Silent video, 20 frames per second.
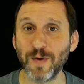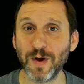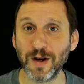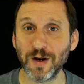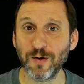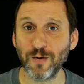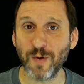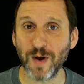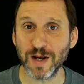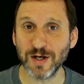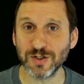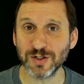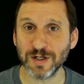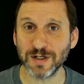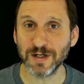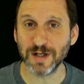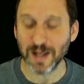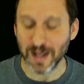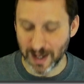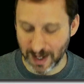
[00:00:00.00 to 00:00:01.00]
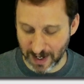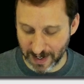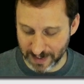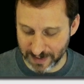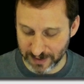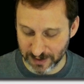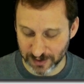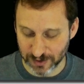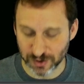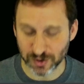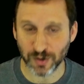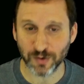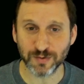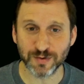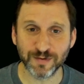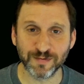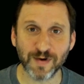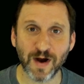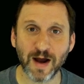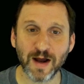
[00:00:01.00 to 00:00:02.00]
an equation and show
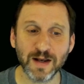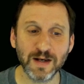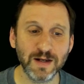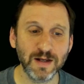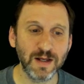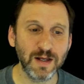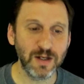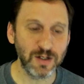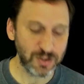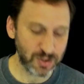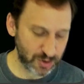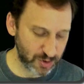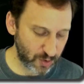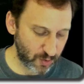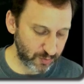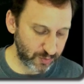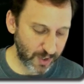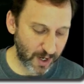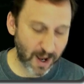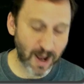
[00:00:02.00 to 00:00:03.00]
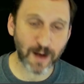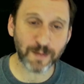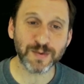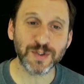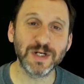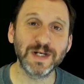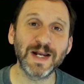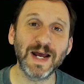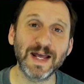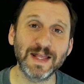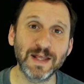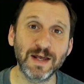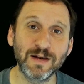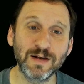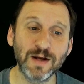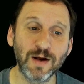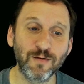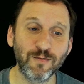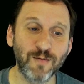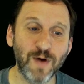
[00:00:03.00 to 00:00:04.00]
divide, just hold Option and then
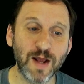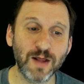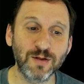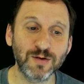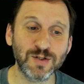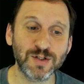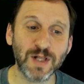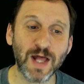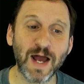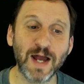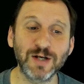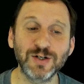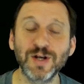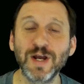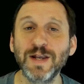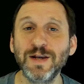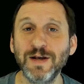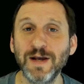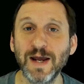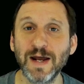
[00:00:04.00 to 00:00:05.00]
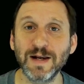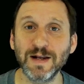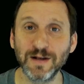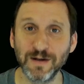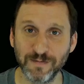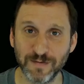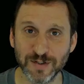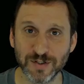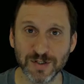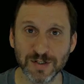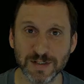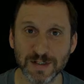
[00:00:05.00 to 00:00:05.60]
regular slash and you get a division